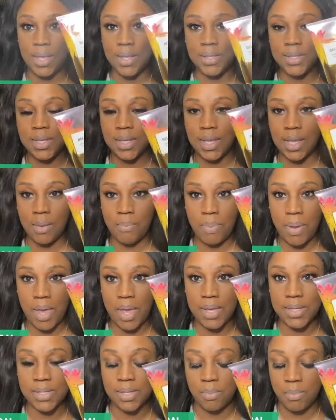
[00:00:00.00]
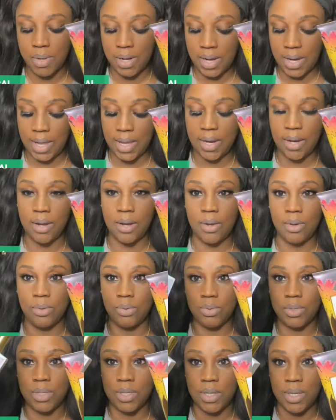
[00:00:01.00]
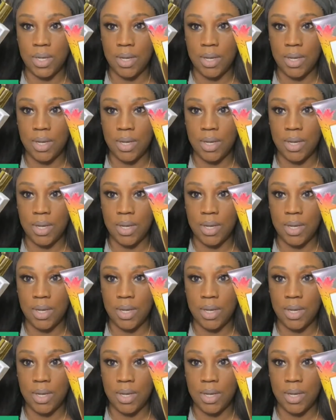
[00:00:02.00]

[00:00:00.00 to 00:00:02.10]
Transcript: to get past the banana note,